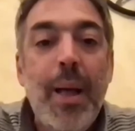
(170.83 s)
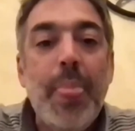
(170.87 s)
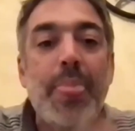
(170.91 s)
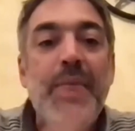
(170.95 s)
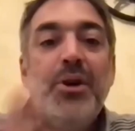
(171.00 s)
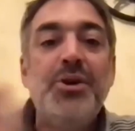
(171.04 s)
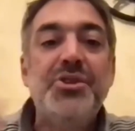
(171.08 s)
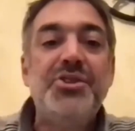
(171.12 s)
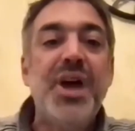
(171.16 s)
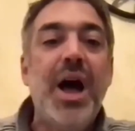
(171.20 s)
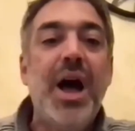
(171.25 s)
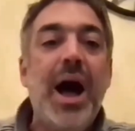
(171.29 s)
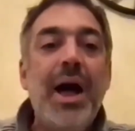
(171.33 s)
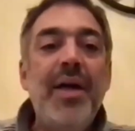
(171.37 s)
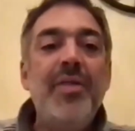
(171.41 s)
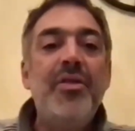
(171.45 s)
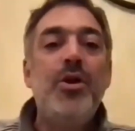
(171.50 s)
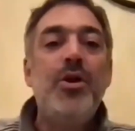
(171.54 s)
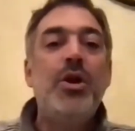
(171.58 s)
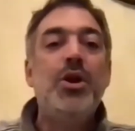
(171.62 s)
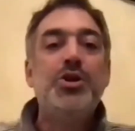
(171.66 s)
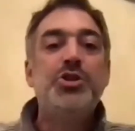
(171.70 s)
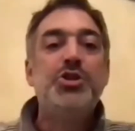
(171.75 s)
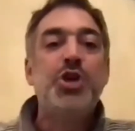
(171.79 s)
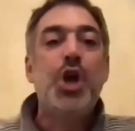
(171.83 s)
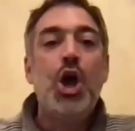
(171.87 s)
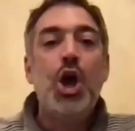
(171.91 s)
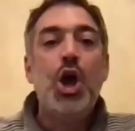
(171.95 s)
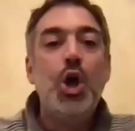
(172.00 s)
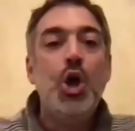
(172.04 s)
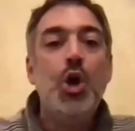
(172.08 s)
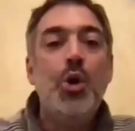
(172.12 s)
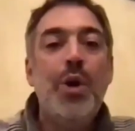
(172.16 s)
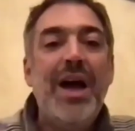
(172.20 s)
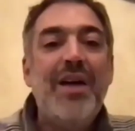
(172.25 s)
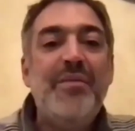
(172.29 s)
There's others
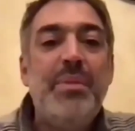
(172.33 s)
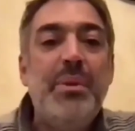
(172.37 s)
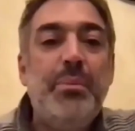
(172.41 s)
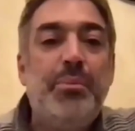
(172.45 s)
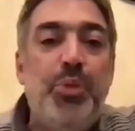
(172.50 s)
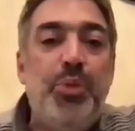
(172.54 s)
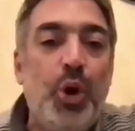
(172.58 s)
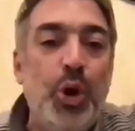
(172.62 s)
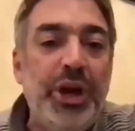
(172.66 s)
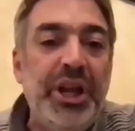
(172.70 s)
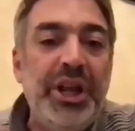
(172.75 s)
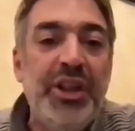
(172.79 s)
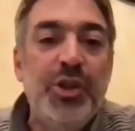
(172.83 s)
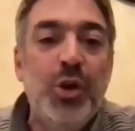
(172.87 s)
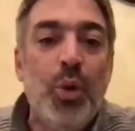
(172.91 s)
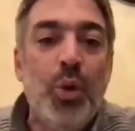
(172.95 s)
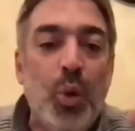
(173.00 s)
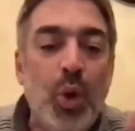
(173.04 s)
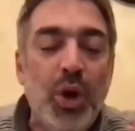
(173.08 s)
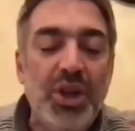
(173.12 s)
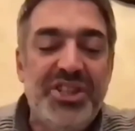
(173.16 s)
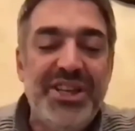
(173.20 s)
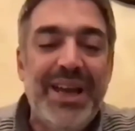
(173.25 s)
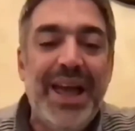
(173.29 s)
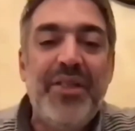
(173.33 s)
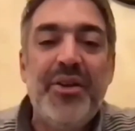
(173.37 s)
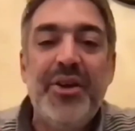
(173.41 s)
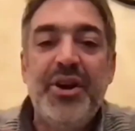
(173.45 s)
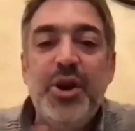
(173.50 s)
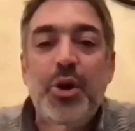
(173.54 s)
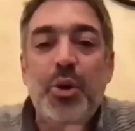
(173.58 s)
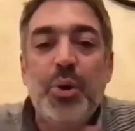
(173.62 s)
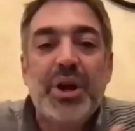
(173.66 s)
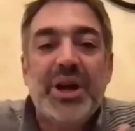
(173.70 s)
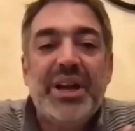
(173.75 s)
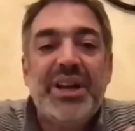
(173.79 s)
who have been putting the wood together and
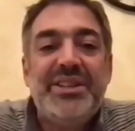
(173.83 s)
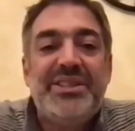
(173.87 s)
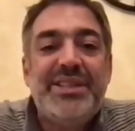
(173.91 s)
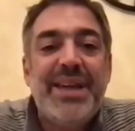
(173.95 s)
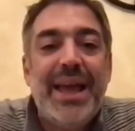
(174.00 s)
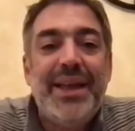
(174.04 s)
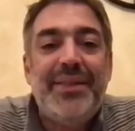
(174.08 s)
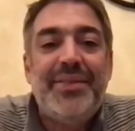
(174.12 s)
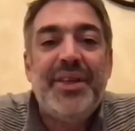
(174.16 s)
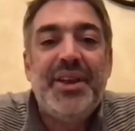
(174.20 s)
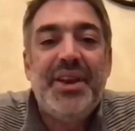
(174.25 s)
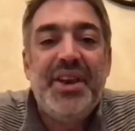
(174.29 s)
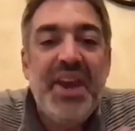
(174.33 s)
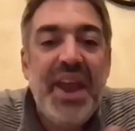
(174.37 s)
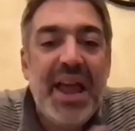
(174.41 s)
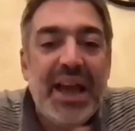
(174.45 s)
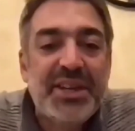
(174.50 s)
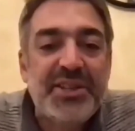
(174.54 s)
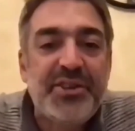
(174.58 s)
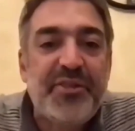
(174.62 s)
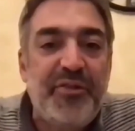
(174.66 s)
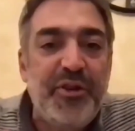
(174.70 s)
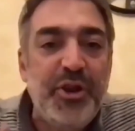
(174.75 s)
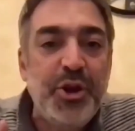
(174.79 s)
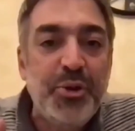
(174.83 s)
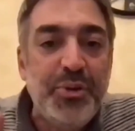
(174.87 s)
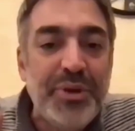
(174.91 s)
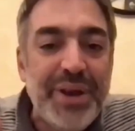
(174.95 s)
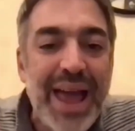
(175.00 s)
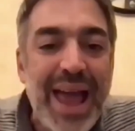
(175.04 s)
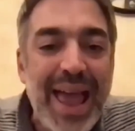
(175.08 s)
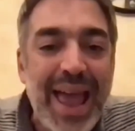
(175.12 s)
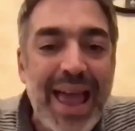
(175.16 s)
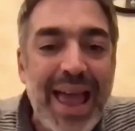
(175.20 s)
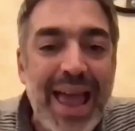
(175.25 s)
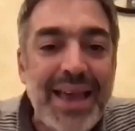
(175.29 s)
who are going to take the next few
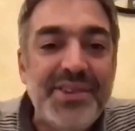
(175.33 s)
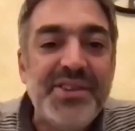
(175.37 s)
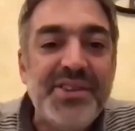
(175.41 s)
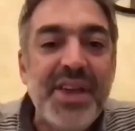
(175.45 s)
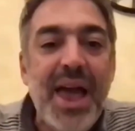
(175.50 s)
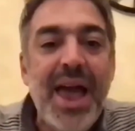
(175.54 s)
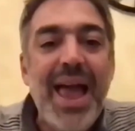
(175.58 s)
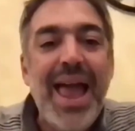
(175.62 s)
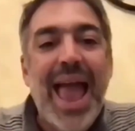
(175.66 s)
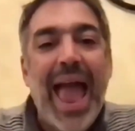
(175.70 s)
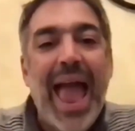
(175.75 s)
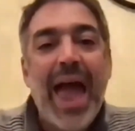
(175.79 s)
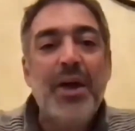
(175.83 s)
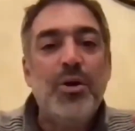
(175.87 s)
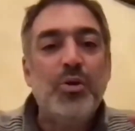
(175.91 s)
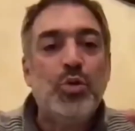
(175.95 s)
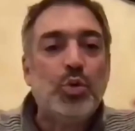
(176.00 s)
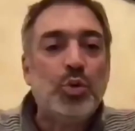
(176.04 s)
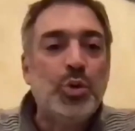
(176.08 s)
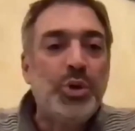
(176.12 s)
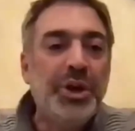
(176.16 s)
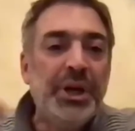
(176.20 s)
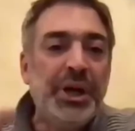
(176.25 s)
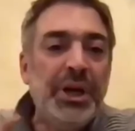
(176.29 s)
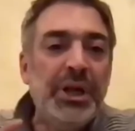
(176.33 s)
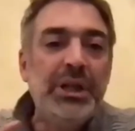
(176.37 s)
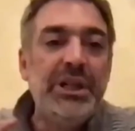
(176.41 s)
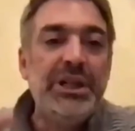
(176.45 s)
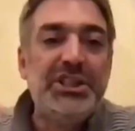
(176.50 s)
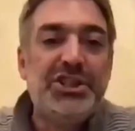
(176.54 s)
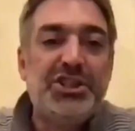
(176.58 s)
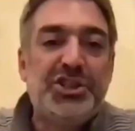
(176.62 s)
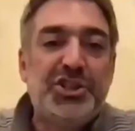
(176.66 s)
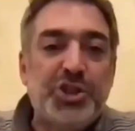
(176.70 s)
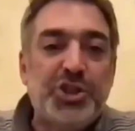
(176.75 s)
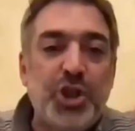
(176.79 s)
days and really
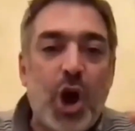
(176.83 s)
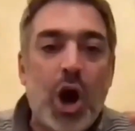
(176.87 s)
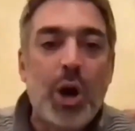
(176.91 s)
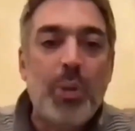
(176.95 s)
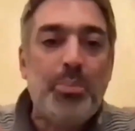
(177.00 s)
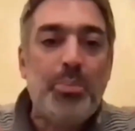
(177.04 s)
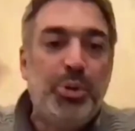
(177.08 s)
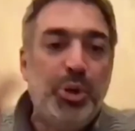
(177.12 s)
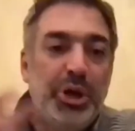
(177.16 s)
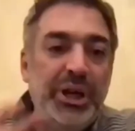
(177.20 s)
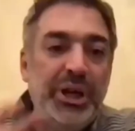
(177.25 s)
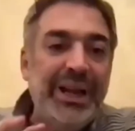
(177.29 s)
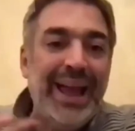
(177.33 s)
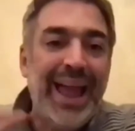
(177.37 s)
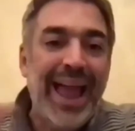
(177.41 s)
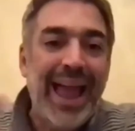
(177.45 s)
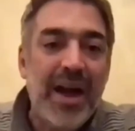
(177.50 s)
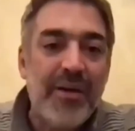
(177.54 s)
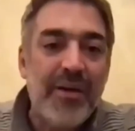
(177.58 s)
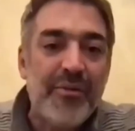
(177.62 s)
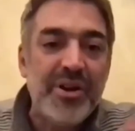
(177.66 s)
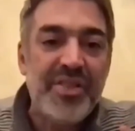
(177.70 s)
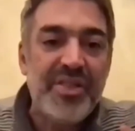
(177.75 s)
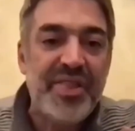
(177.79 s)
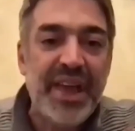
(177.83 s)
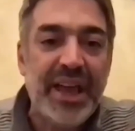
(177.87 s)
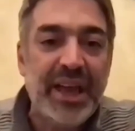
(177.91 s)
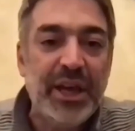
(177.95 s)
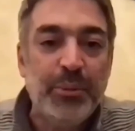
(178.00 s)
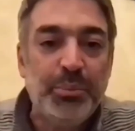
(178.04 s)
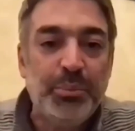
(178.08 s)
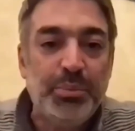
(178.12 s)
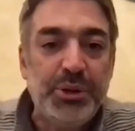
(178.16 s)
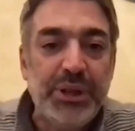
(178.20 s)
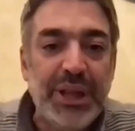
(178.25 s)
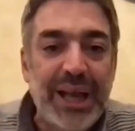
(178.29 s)
start putting everything
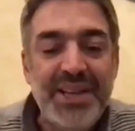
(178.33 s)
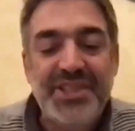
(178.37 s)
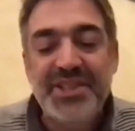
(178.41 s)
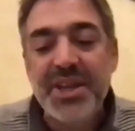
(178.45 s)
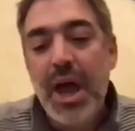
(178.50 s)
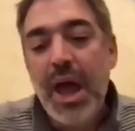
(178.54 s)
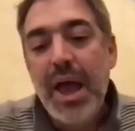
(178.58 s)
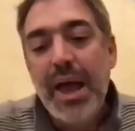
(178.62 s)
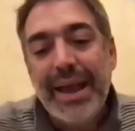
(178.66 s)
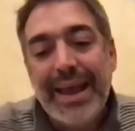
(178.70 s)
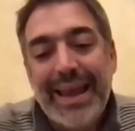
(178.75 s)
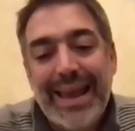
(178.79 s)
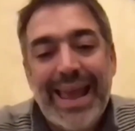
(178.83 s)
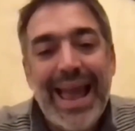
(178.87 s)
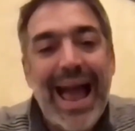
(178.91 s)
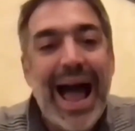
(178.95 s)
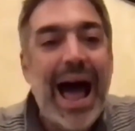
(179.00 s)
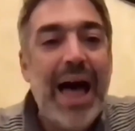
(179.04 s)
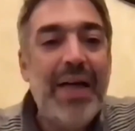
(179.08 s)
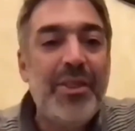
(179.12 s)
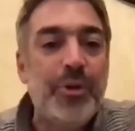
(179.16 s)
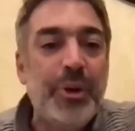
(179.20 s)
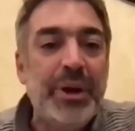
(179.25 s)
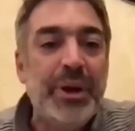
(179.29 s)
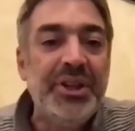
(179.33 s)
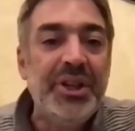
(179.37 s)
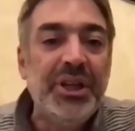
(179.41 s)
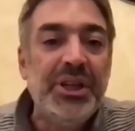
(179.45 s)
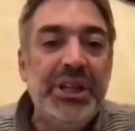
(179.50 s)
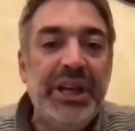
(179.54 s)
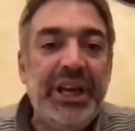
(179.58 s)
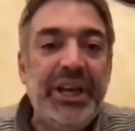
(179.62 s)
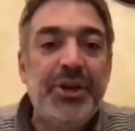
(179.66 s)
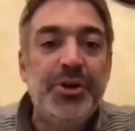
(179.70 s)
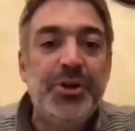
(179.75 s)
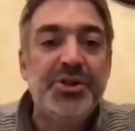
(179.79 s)
in place, gathering the
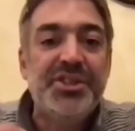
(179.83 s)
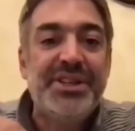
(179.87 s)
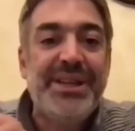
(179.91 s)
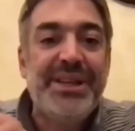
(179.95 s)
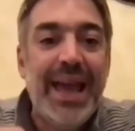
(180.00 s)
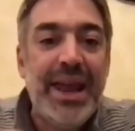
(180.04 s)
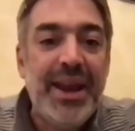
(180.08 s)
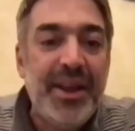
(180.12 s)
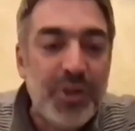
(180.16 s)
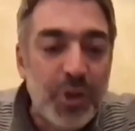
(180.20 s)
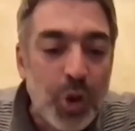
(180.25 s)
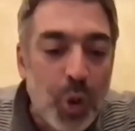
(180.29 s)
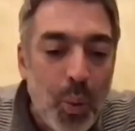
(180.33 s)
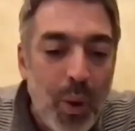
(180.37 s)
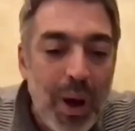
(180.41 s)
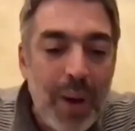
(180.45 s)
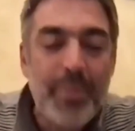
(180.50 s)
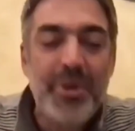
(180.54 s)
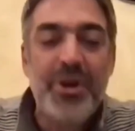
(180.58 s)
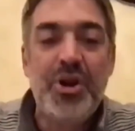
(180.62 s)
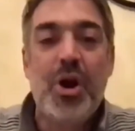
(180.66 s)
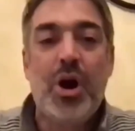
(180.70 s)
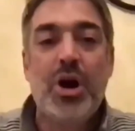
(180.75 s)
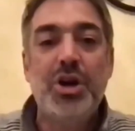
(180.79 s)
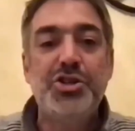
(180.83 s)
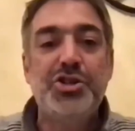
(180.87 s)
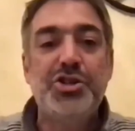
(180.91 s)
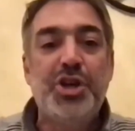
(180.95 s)
leaders, getting the webinars